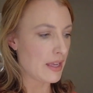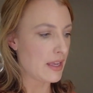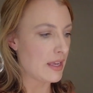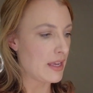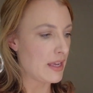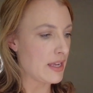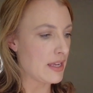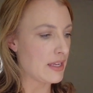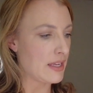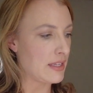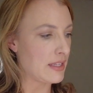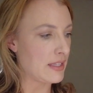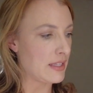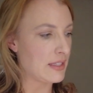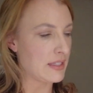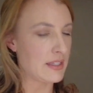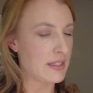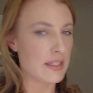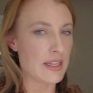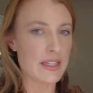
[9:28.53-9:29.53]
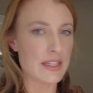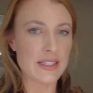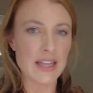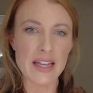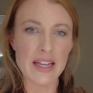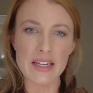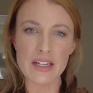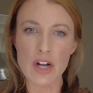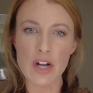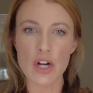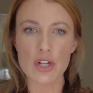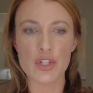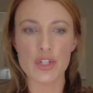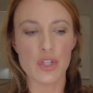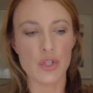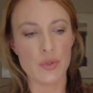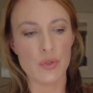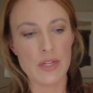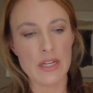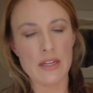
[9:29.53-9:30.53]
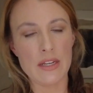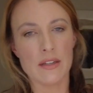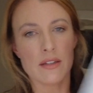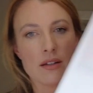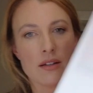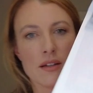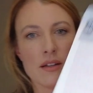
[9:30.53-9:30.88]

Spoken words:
it's kind of cartoony.